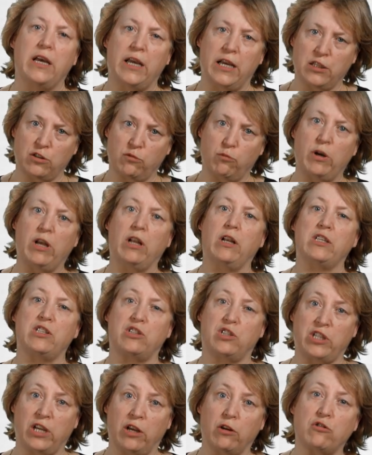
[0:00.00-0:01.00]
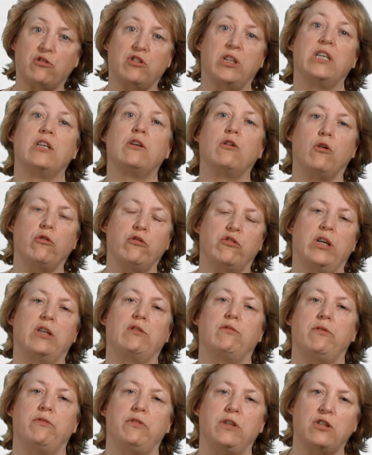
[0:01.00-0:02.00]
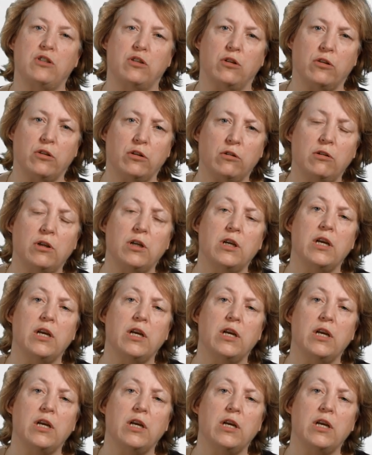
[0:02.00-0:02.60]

as well as cells in contact with each other?